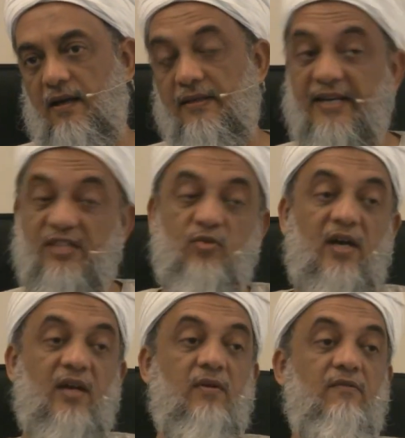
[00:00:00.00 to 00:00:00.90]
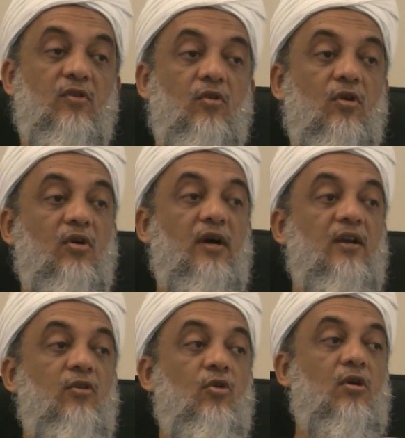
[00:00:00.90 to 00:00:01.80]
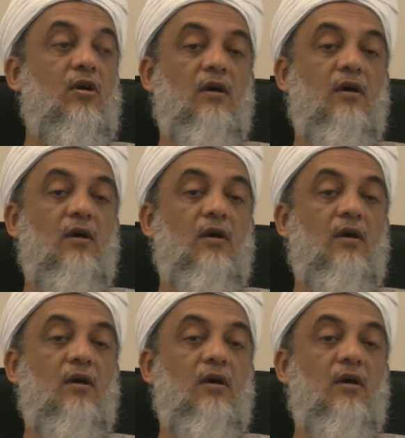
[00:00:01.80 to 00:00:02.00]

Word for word: And that is why when we go and look